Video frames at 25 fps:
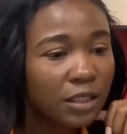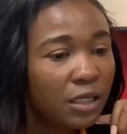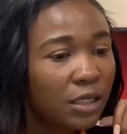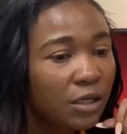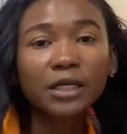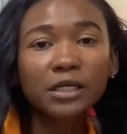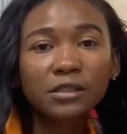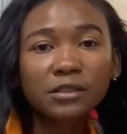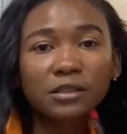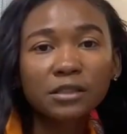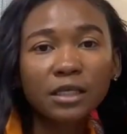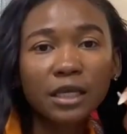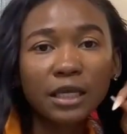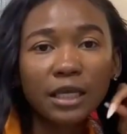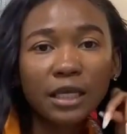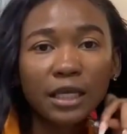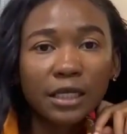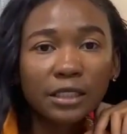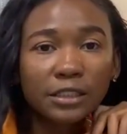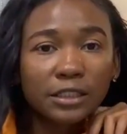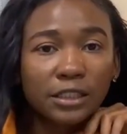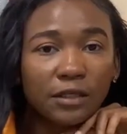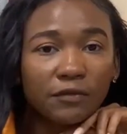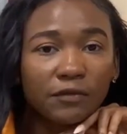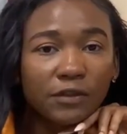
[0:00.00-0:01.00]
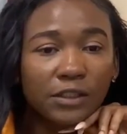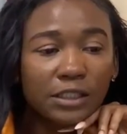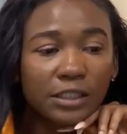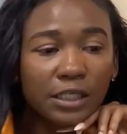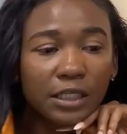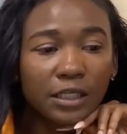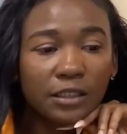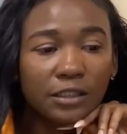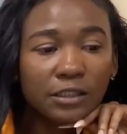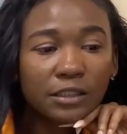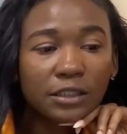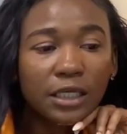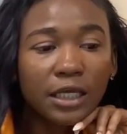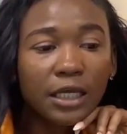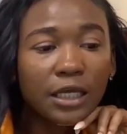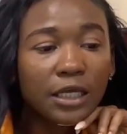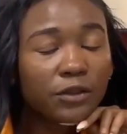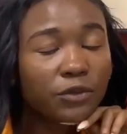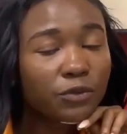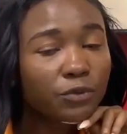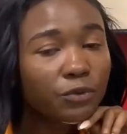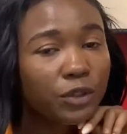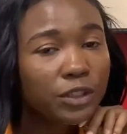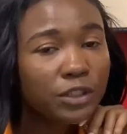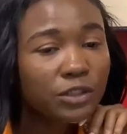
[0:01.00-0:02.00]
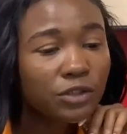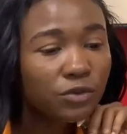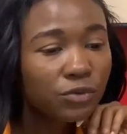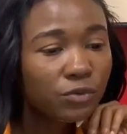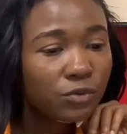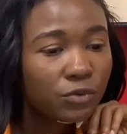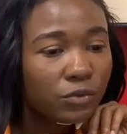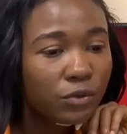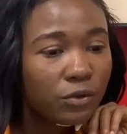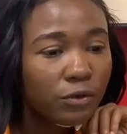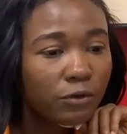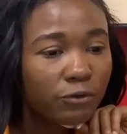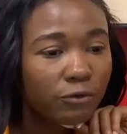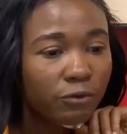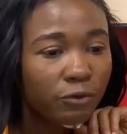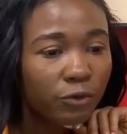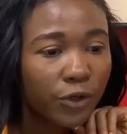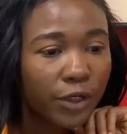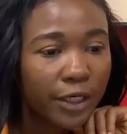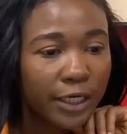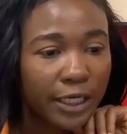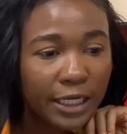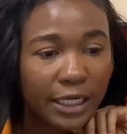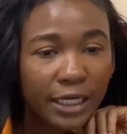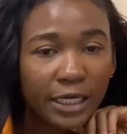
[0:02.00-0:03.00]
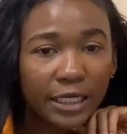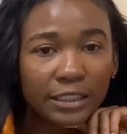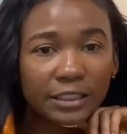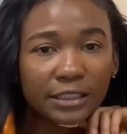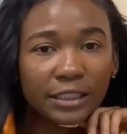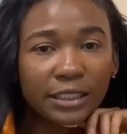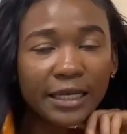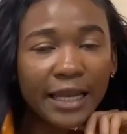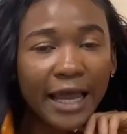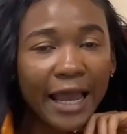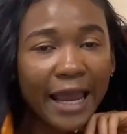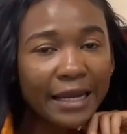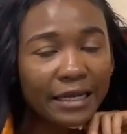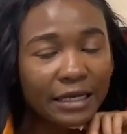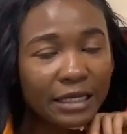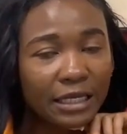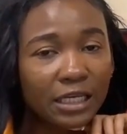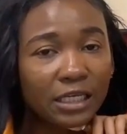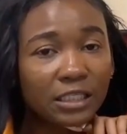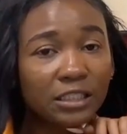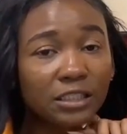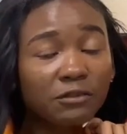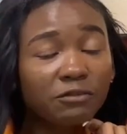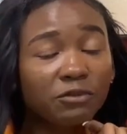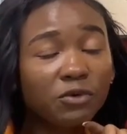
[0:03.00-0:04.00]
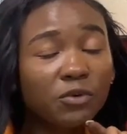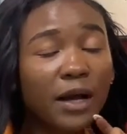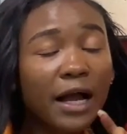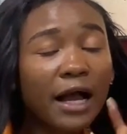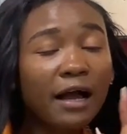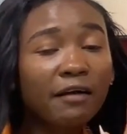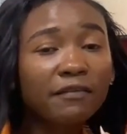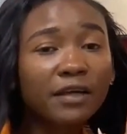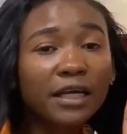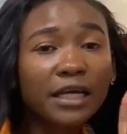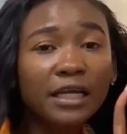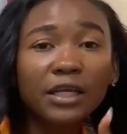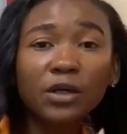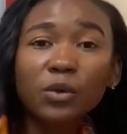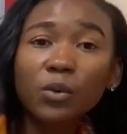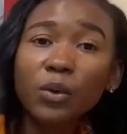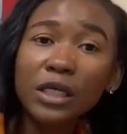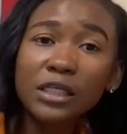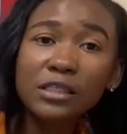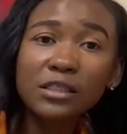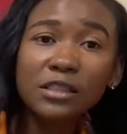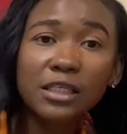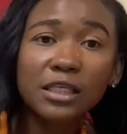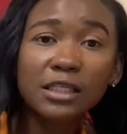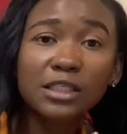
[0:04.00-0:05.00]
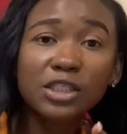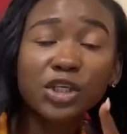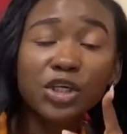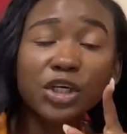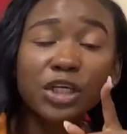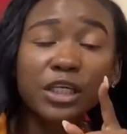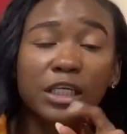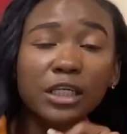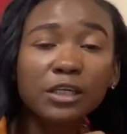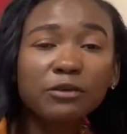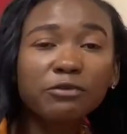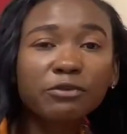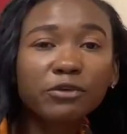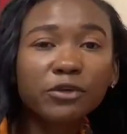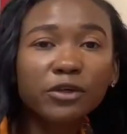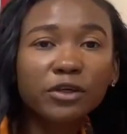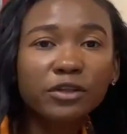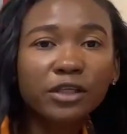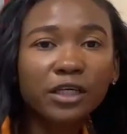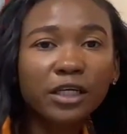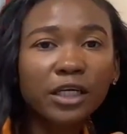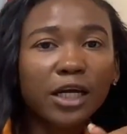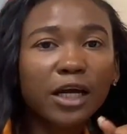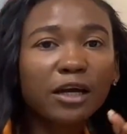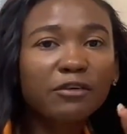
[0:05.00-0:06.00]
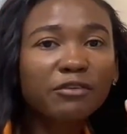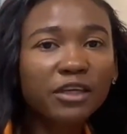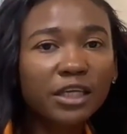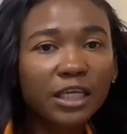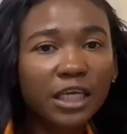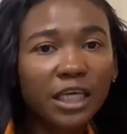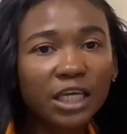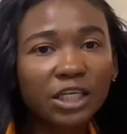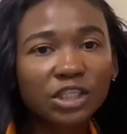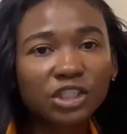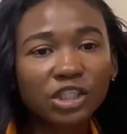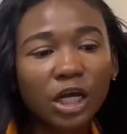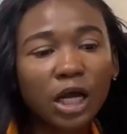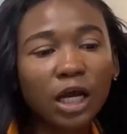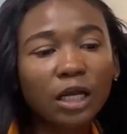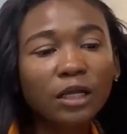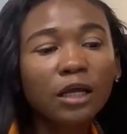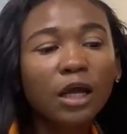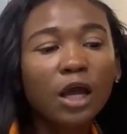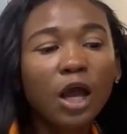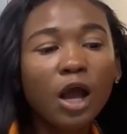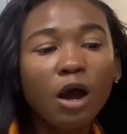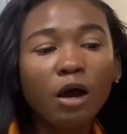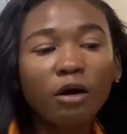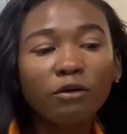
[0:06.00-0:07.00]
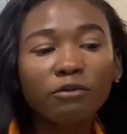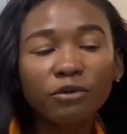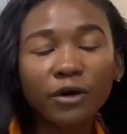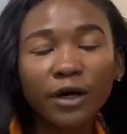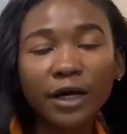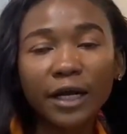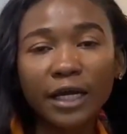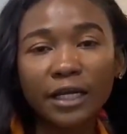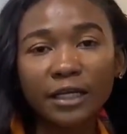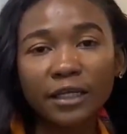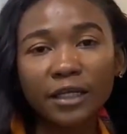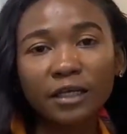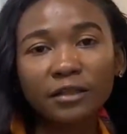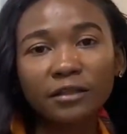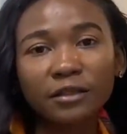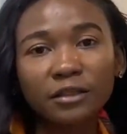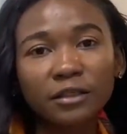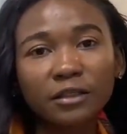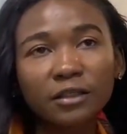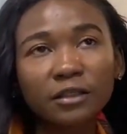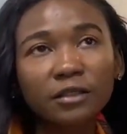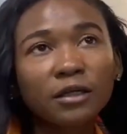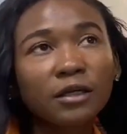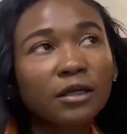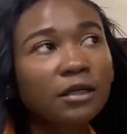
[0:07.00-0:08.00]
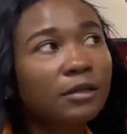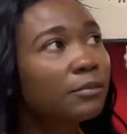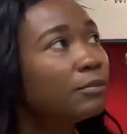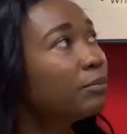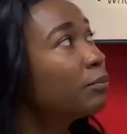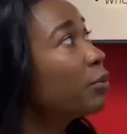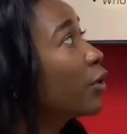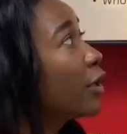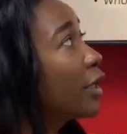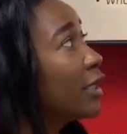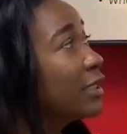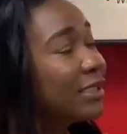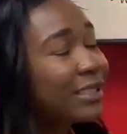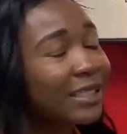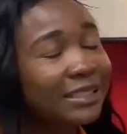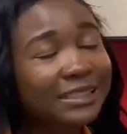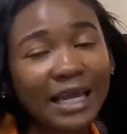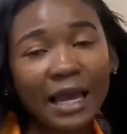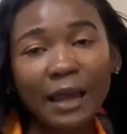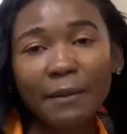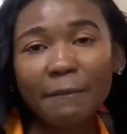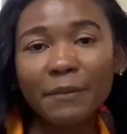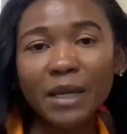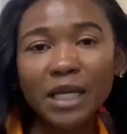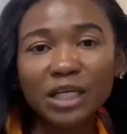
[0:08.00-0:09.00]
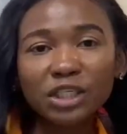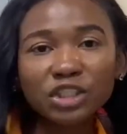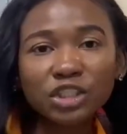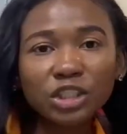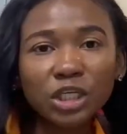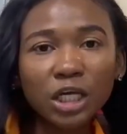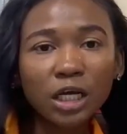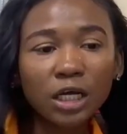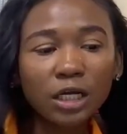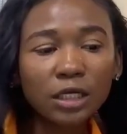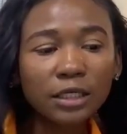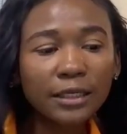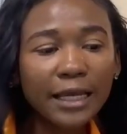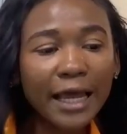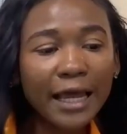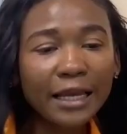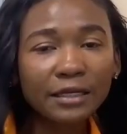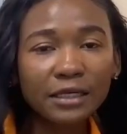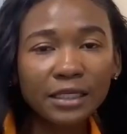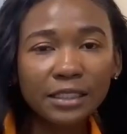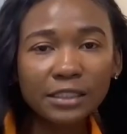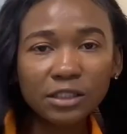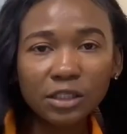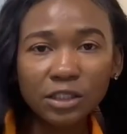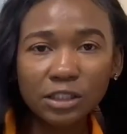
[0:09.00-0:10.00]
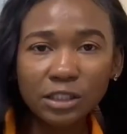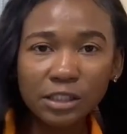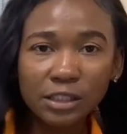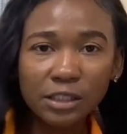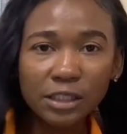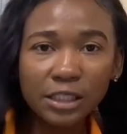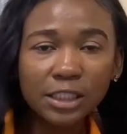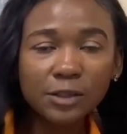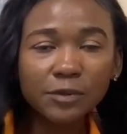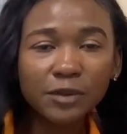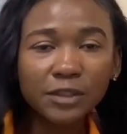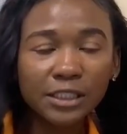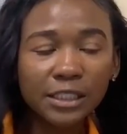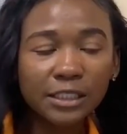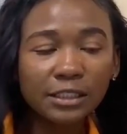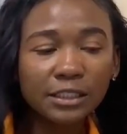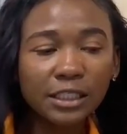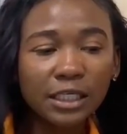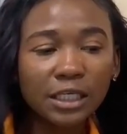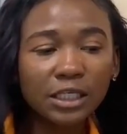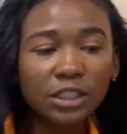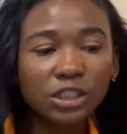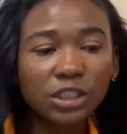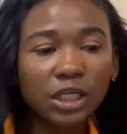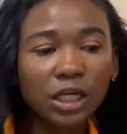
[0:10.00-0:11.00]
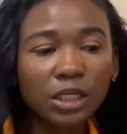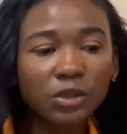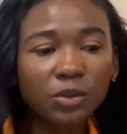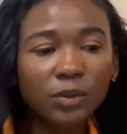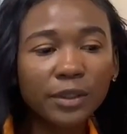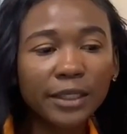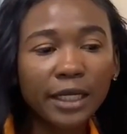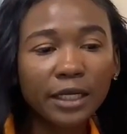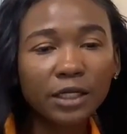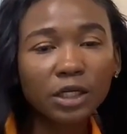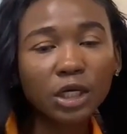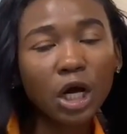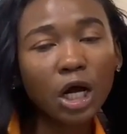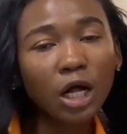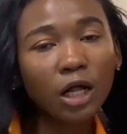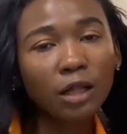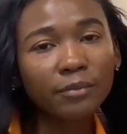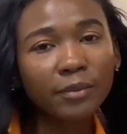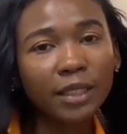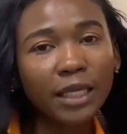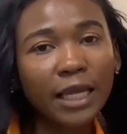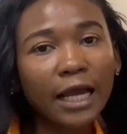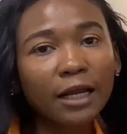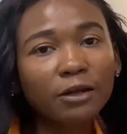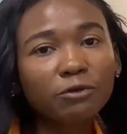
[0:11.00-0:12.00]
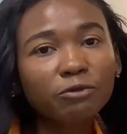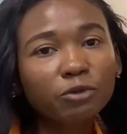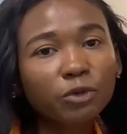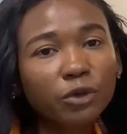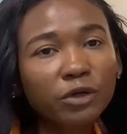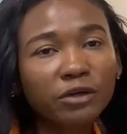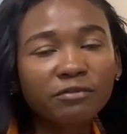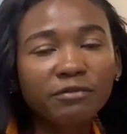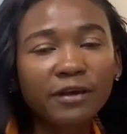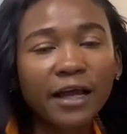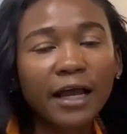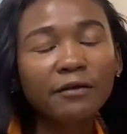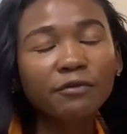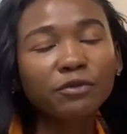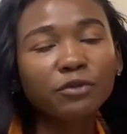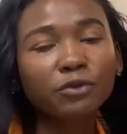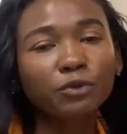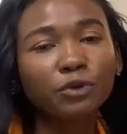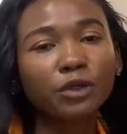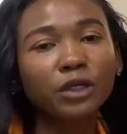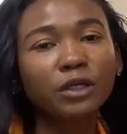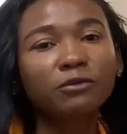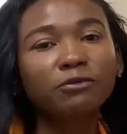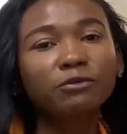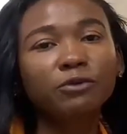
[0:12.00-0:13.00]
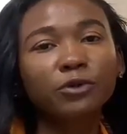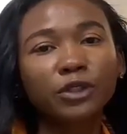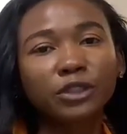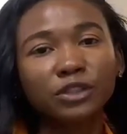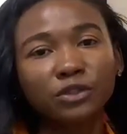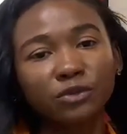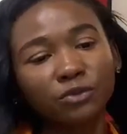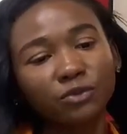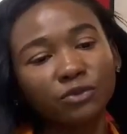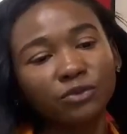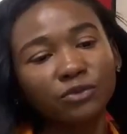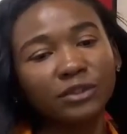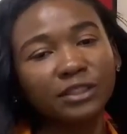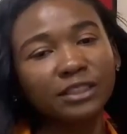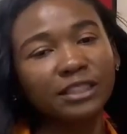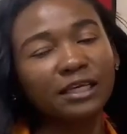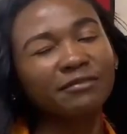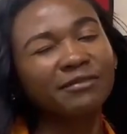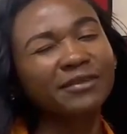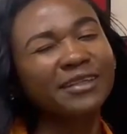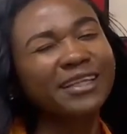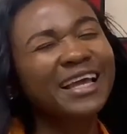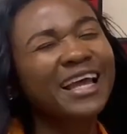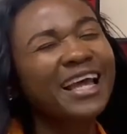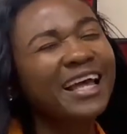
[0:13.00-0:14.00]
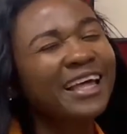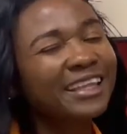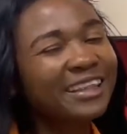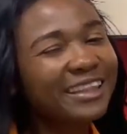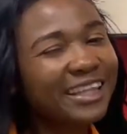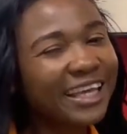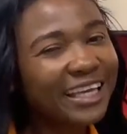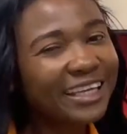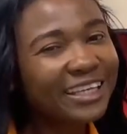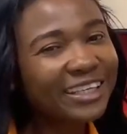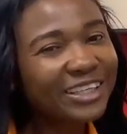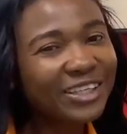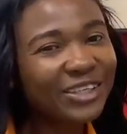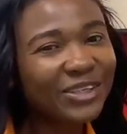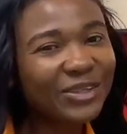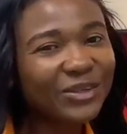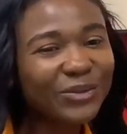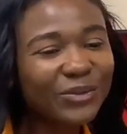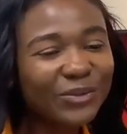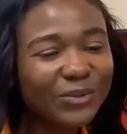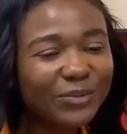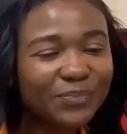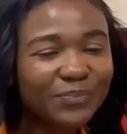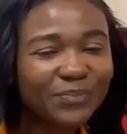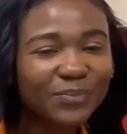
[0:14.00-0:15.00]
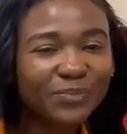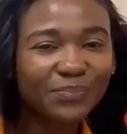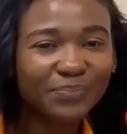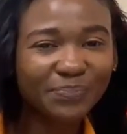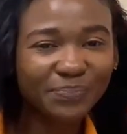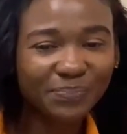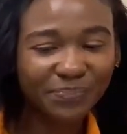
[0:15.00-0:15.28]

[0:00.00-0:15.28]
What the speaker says: It's 876-832-4898. If you have any questions or you need further clarification for any of the points that I mentioned and discussed in this presentation, you can call me at 453-4227. Thank you.